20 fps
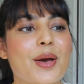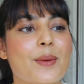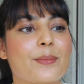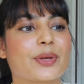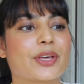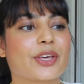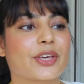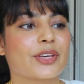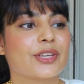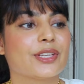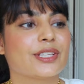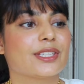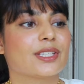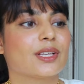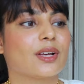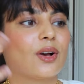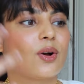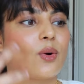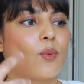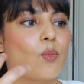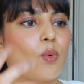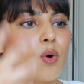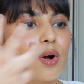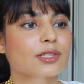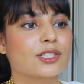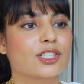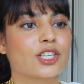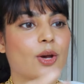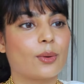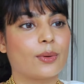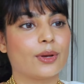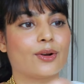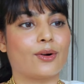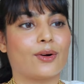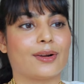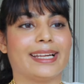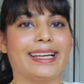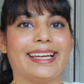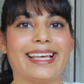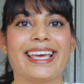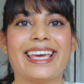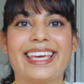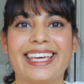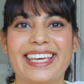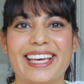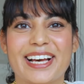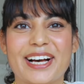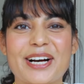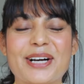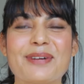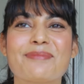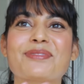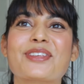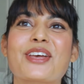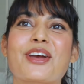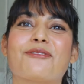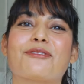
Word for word: because what's going on in here